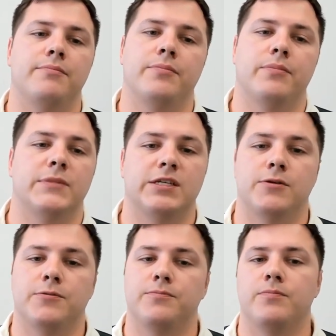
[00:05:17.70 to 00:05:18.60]

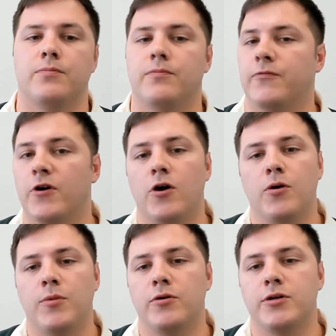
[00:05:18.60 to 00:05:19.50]
So, for
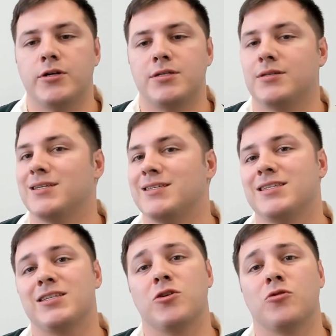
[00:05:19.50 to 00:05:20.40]
homeowners, this is a
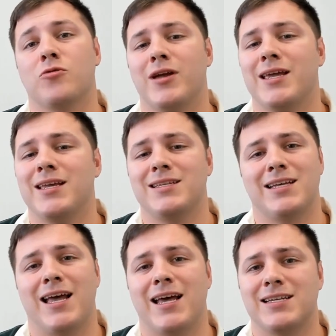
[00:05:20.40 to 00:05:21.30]
great
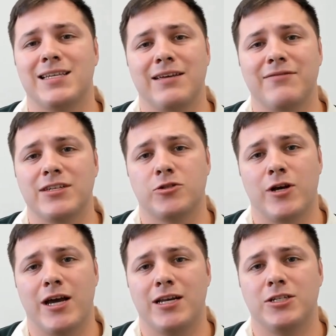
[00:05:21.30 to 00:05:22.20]
tax saving
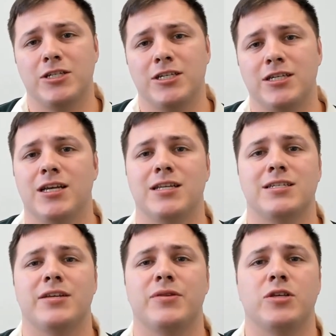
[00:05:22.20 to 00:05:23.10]
strategy and
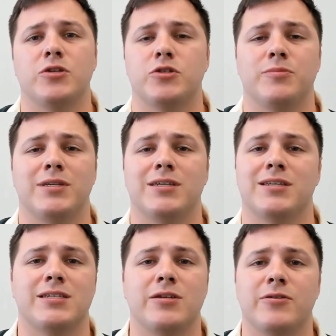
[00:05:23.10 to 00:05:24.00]
something you should be
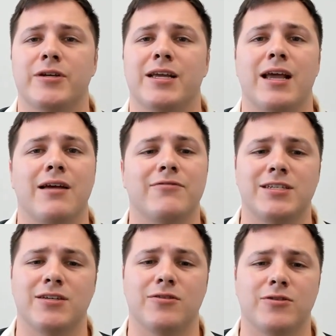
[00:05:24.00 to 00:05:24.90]
considering every
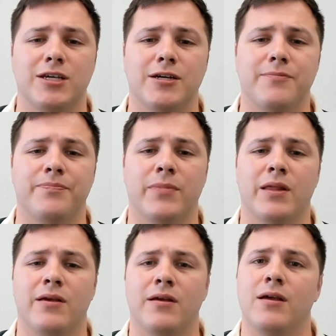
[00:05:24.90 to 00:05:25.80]
single year.
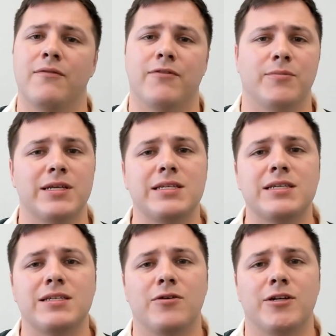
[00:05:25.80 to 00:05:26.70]
For business
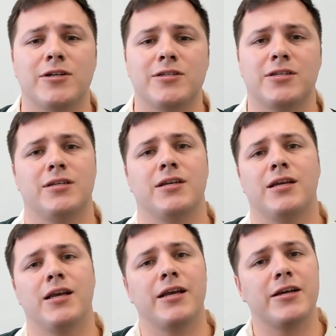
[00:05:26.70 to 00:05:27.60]
owners,
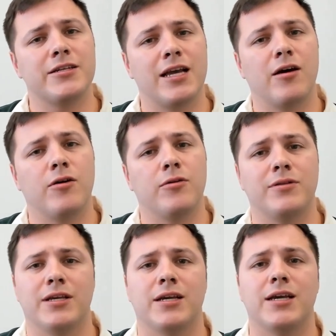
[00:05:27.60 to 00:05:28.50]
here's how
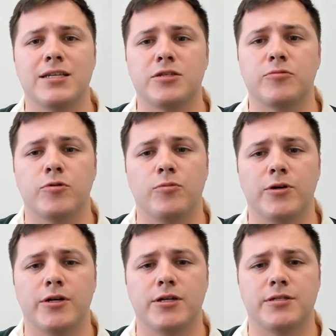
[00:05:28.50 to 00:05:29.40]
the Augusta Rule
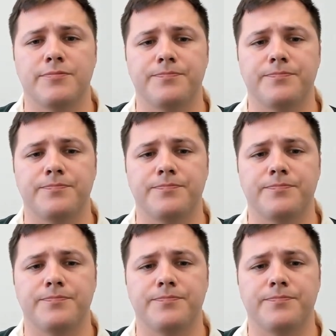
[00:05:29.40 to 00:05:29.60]
works.